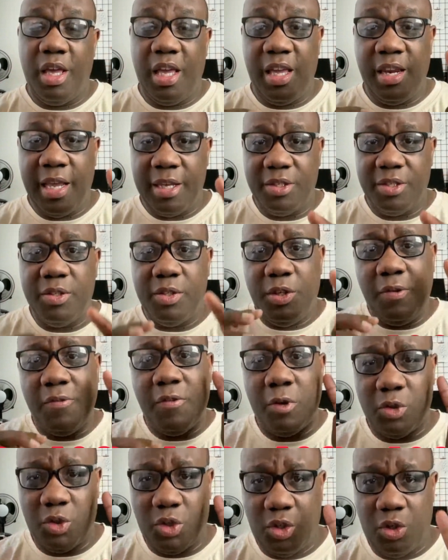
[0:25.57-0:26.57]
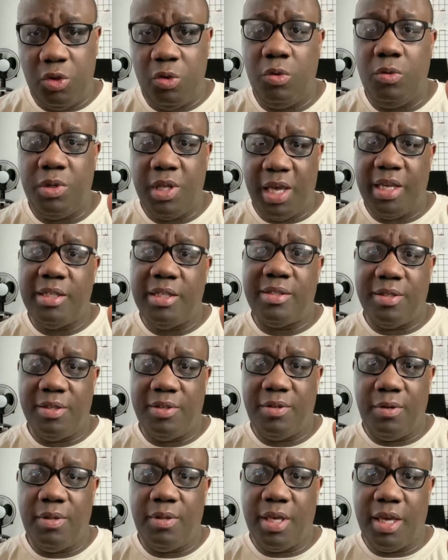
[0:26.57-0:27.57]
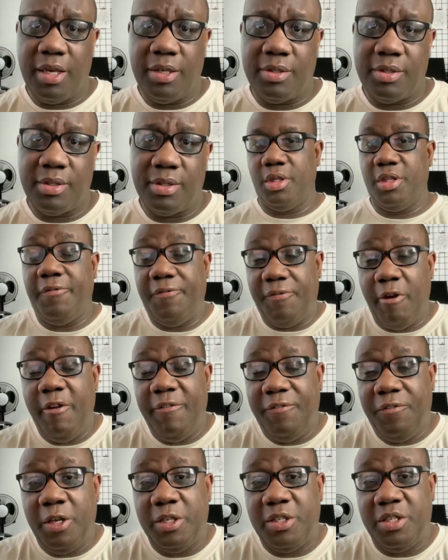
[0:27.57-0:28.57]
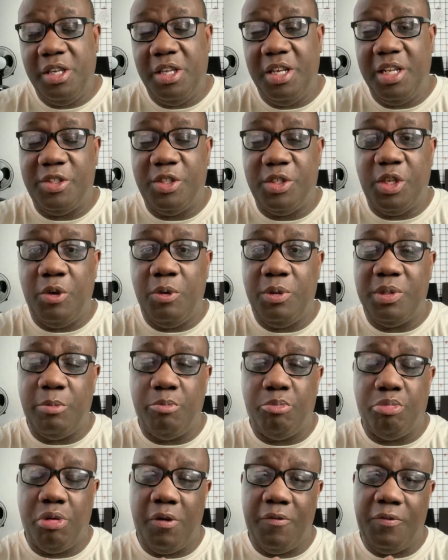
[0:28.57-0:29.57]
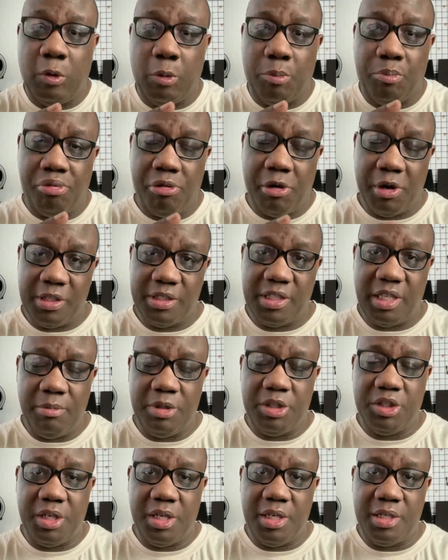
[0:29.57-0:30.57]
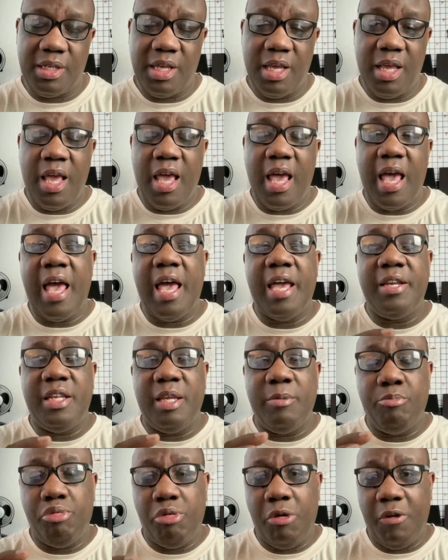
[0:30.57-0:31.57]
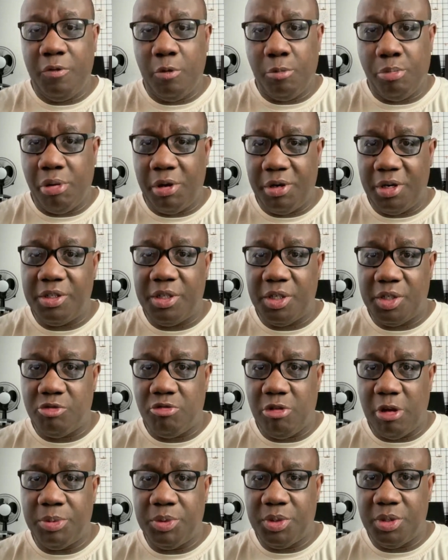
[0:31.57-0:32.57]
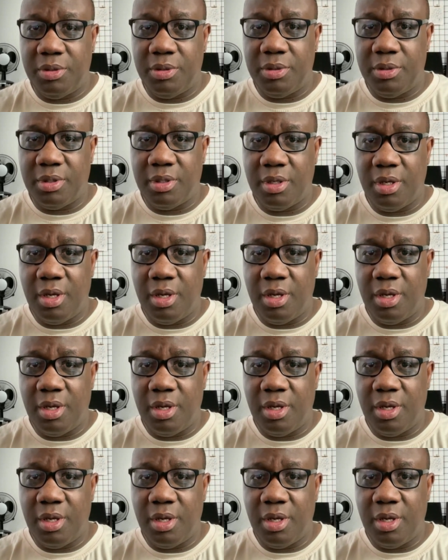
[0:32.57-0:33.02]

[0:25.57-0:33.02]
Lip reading: In essence, you've got 2 days to do this. The very first thing you need to do is improve your product images and improve your product descriptions.